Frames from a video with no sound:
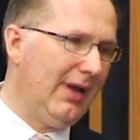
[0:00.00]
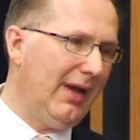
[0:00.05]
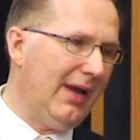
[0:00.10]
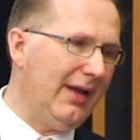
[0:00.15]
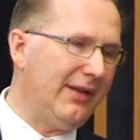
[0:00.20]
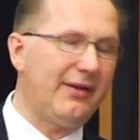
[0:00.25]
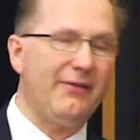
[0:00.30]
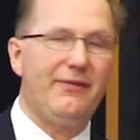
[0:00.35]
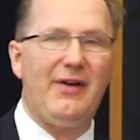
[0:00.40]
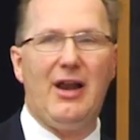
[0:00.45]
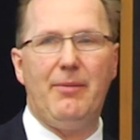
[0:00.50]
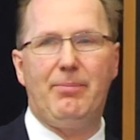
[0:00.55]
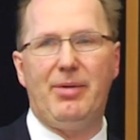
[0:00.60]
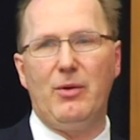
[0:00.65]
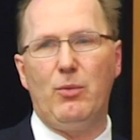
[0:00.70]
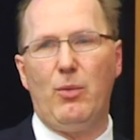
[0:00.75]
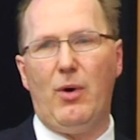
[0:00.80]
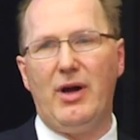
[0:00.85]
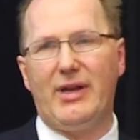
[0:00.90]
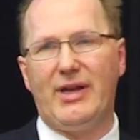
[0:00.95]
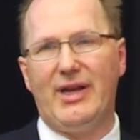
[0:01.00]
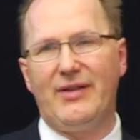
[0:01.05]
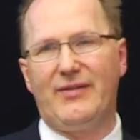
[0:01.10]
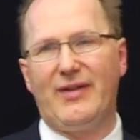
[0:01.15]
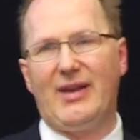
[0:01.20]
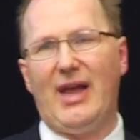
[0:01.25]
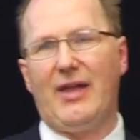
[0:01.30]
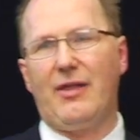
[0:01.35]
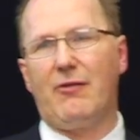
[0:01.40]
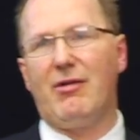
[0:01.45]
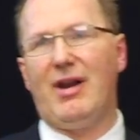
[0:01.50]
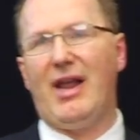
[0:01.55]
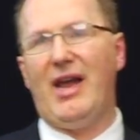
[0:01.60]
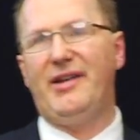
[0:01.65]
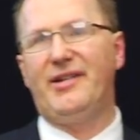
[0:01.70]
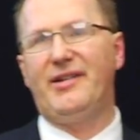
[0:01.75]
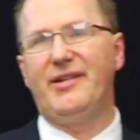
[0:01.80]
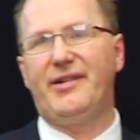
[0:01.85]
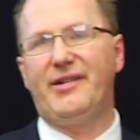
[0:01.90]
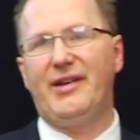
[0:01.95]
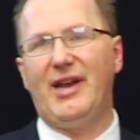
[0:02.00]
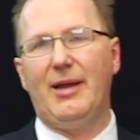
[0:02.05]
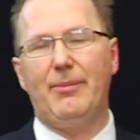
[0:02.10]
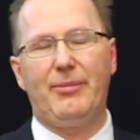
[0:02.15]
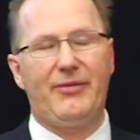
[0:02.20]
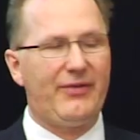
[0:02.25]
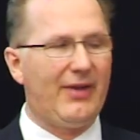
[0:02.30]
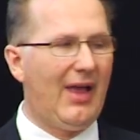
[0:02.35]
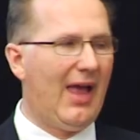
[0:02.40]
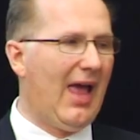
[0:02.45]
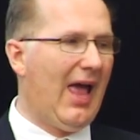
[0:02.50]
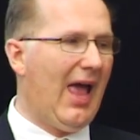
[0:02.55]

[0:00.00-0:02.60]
in developing working together relationships